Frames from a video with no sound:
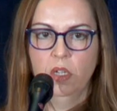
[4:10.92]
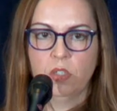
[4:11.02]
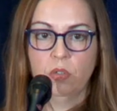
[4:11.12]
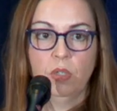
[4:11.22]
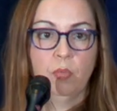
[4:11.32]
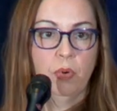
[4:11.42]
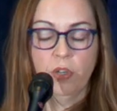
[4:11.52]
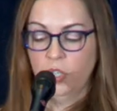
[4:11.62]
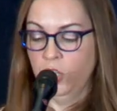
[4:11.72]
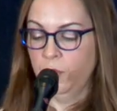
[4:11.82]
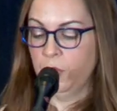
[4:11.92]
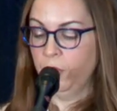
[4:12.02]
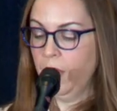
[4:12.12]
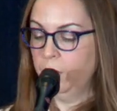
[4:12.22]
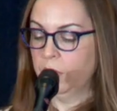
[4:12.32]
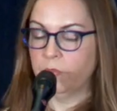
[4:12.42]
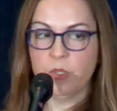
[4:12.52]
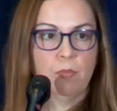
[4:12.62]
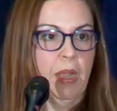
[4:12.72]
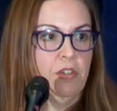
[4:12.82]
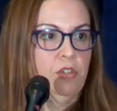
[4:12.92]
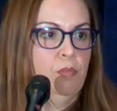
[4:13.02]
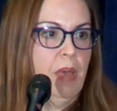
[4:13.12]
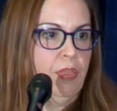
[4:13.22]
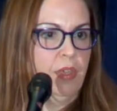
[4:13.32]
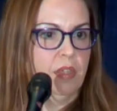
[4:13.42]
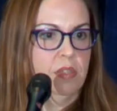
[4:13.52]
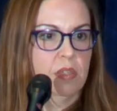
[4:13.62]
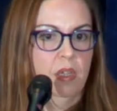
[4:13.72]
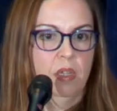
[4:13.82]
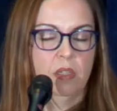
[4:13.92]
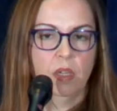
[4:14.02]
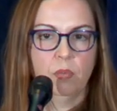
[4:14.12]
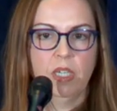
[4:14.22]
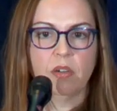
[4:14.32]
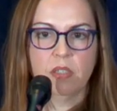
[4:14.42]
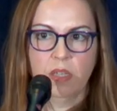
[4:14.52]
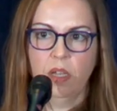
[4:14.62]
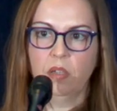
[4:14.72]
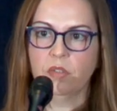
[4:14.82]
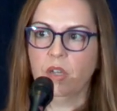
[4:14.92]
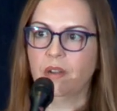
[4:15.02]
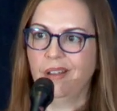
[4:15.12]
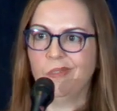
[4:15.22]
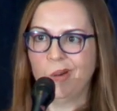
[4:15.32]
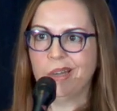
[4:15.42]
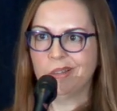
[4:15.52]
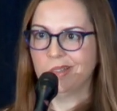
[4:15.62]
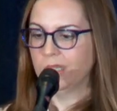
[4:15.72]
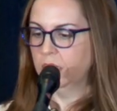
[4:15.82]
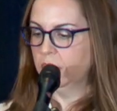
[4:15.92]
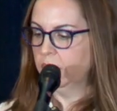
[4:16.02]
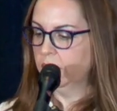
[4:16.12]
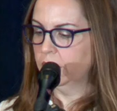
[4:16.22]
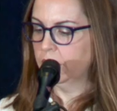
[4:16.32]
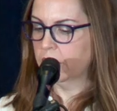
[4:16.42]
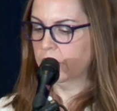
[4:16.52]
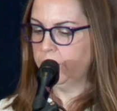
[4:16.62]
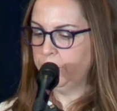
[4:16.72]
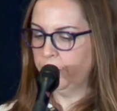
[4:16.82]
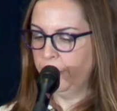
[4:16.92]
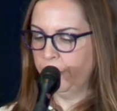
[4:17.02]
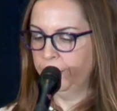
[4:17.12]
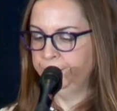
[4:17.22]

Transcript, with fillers: to important human problems by new methods that we ourselves are not wired to come up with.